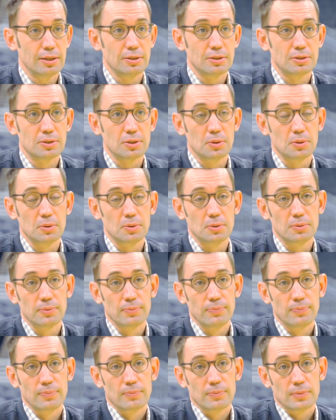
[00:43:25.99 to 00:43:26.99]
And so,
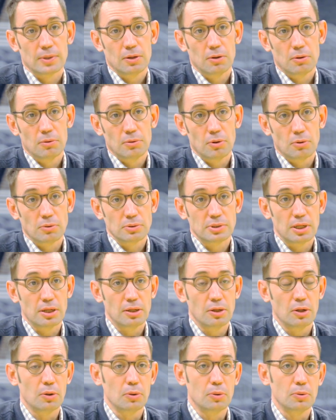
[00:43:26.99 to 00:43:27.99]
you know, don't
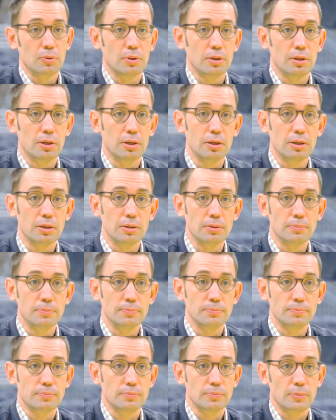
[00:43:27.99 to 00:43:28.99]
say no.
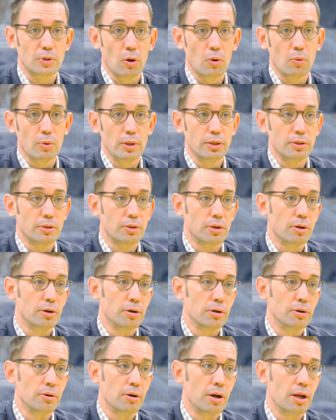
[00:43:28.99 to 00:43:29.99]
Um, go
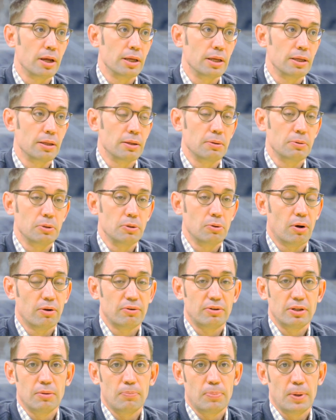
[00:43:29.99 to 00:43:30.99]
intern, right? You don't
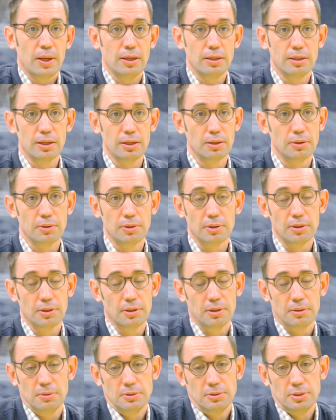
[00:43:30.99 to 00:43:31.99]
have to get paid to
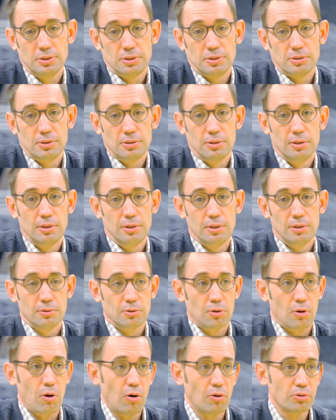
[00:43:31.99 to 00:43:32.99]
intern. I mean, just
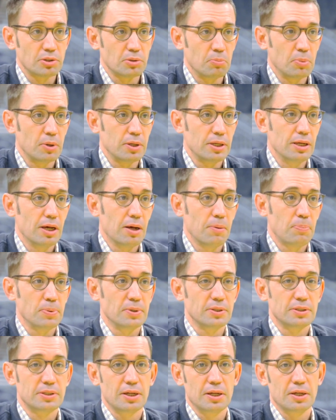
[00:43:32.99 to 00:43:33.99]
call somebody up
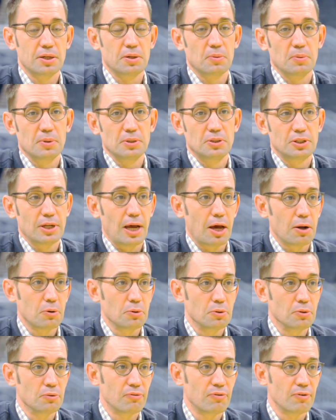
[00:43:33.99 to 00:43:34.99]
and say, can we shadow
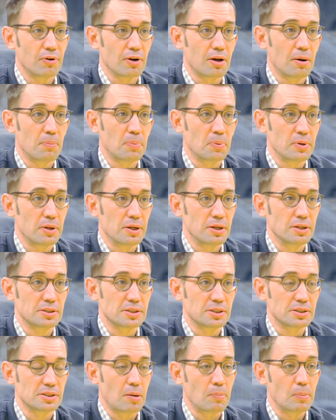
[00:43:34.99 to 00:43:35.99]
you for a couple of days
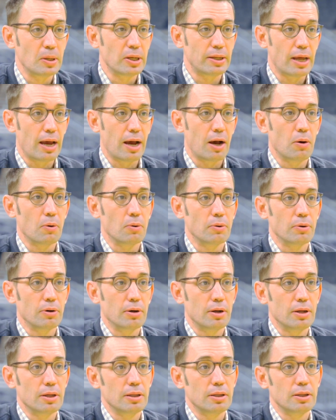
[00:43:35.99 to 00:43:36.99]
because I'm in town,
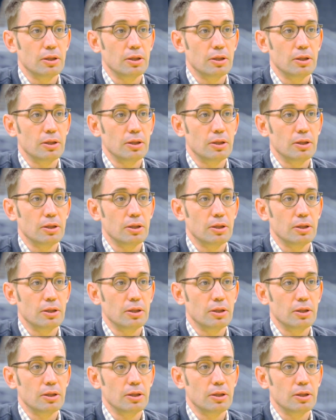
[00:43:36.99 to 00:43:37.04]
right?